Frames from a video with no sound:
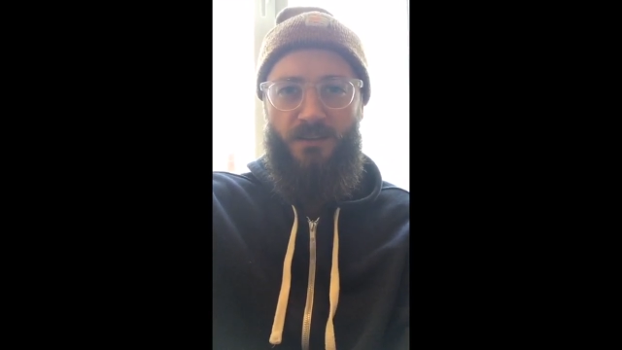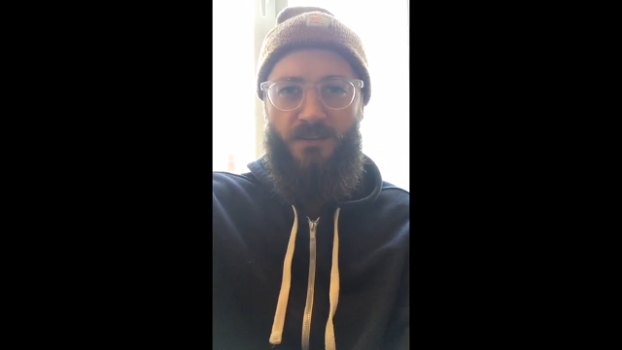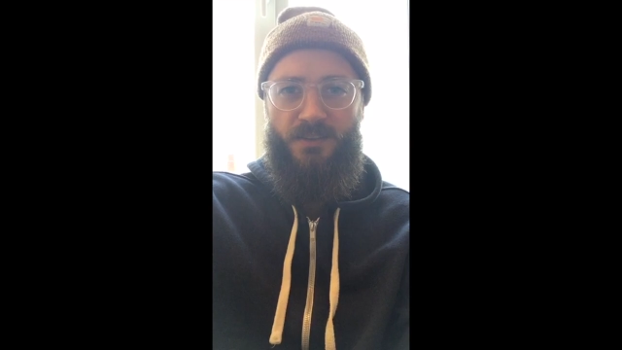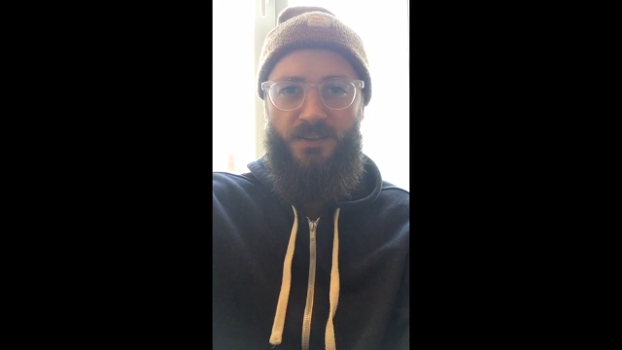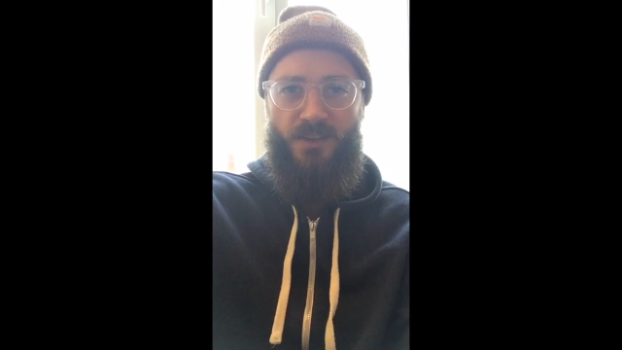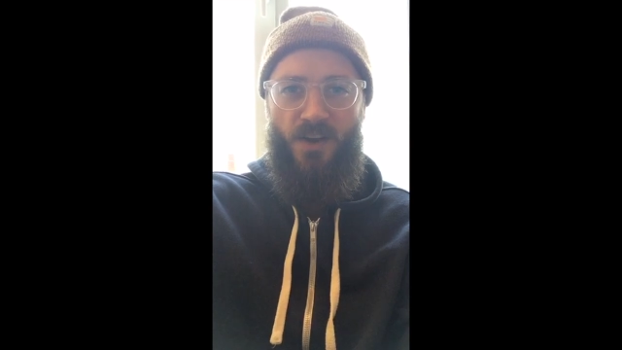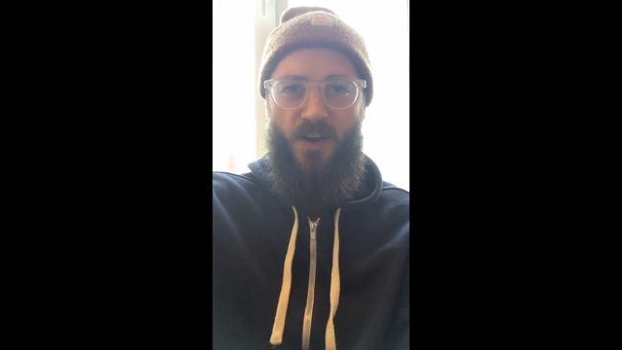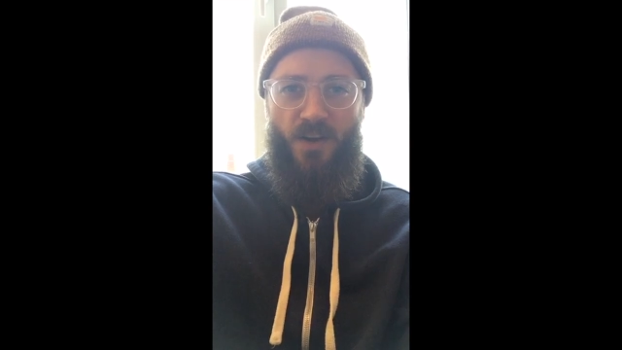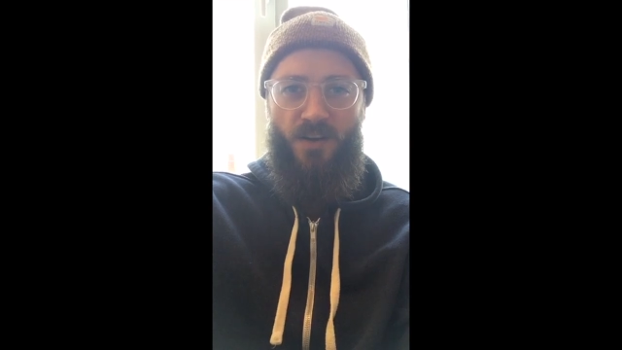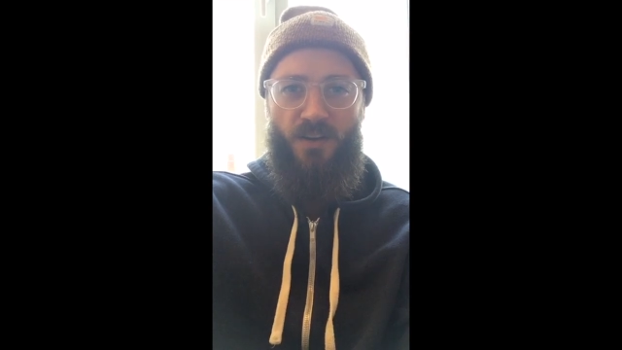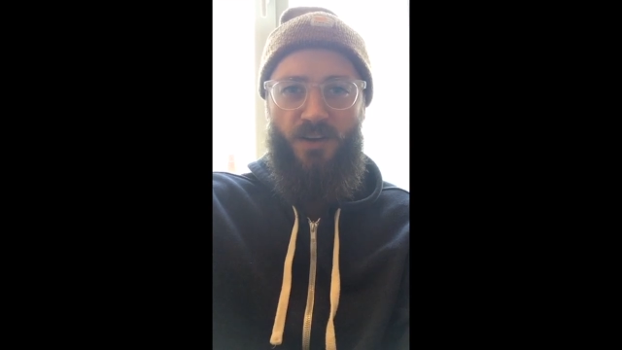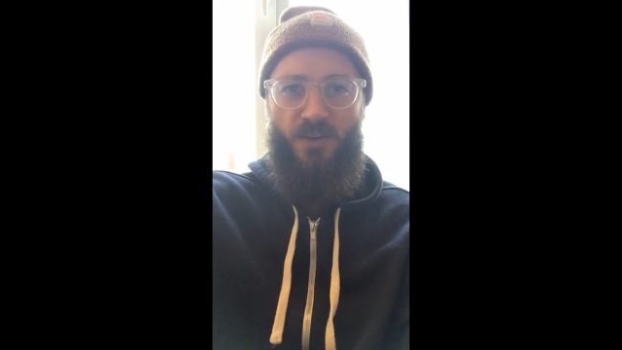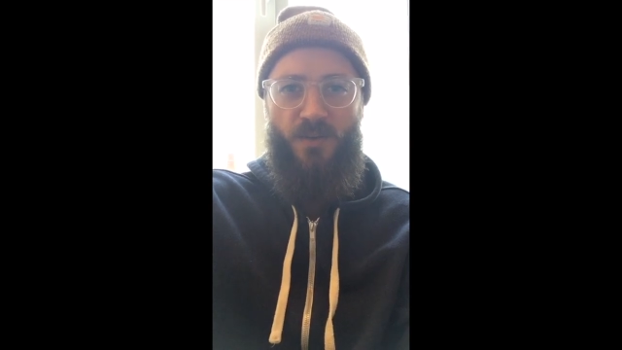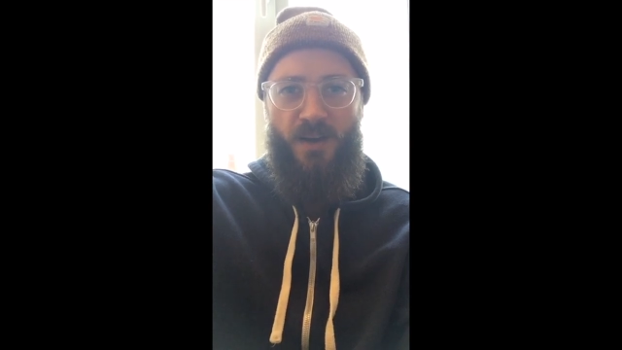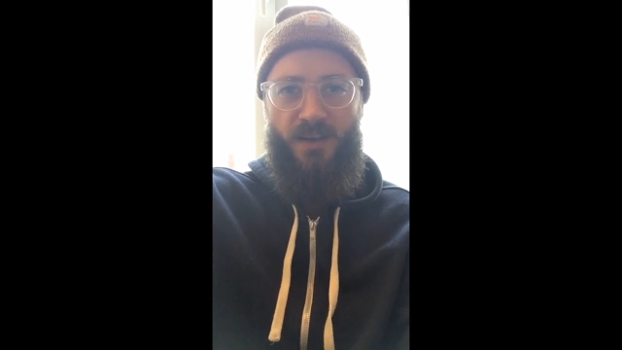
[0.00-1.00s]

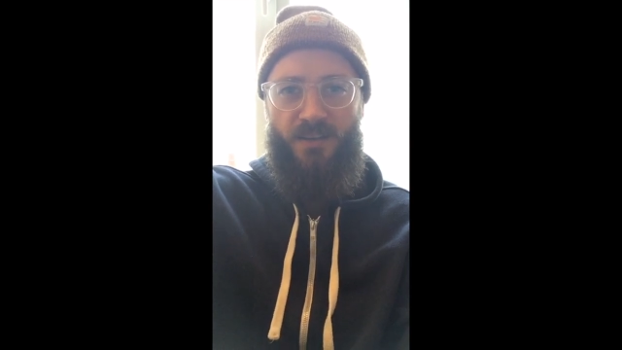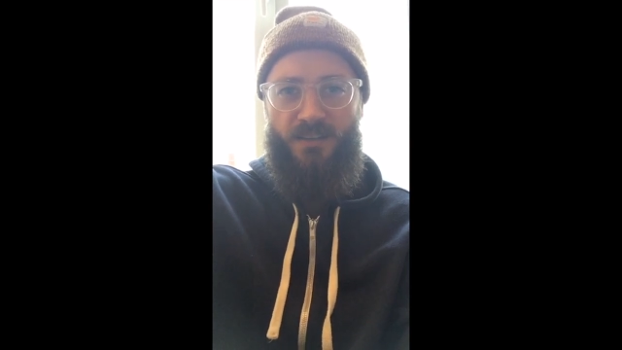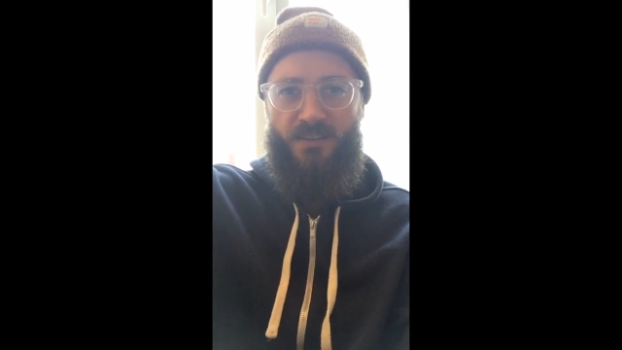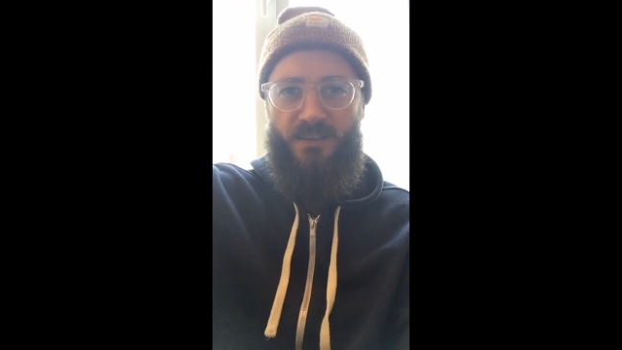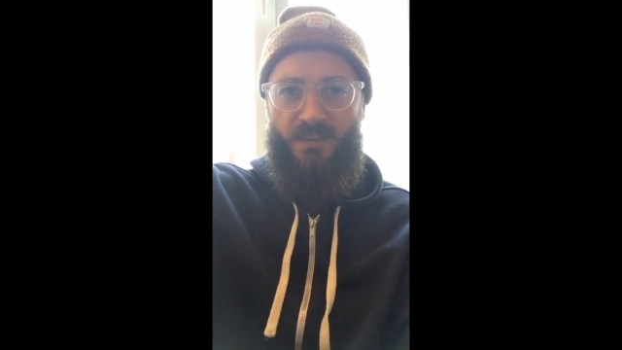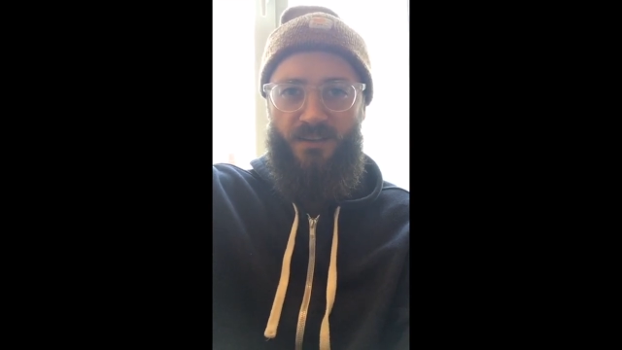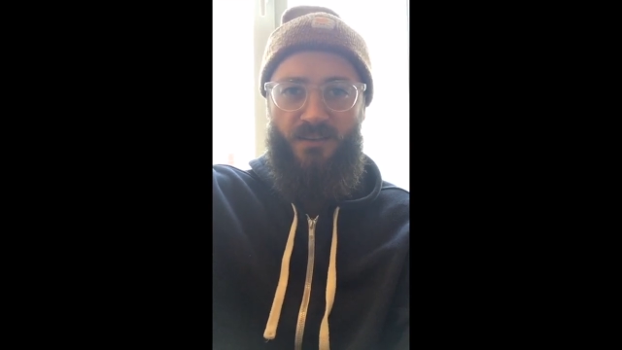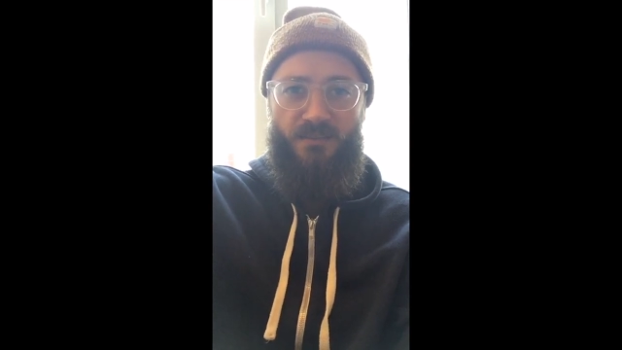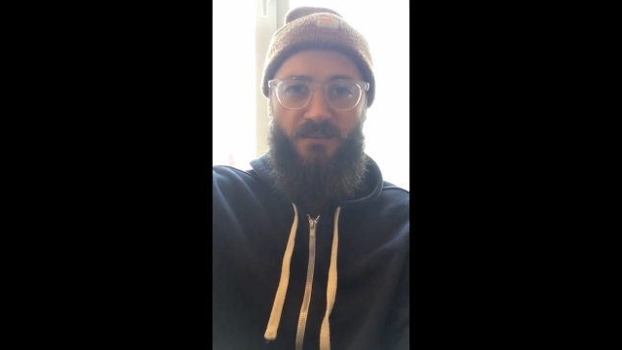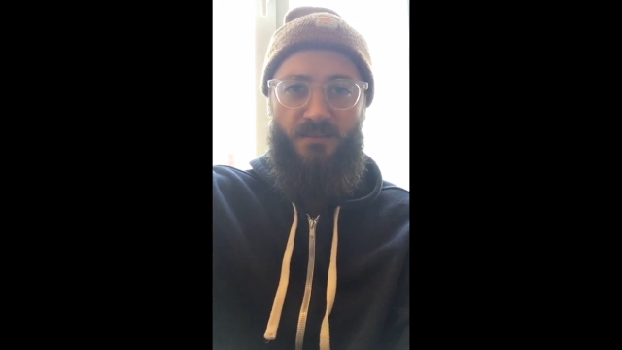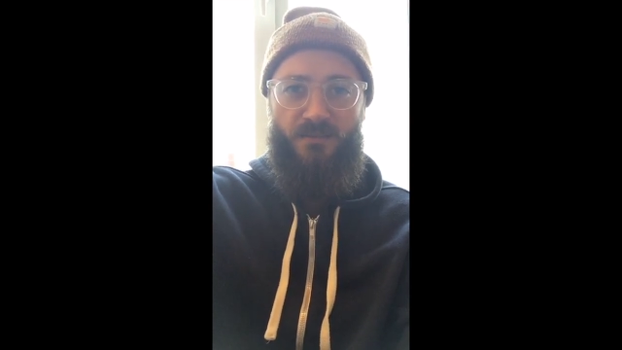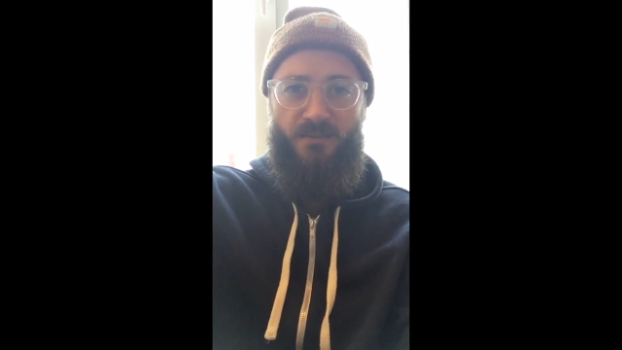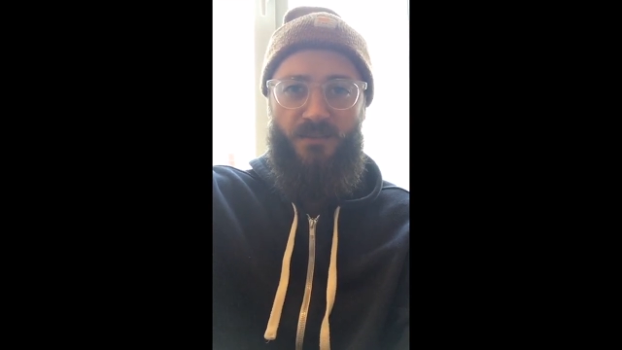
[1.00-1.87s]
song who has a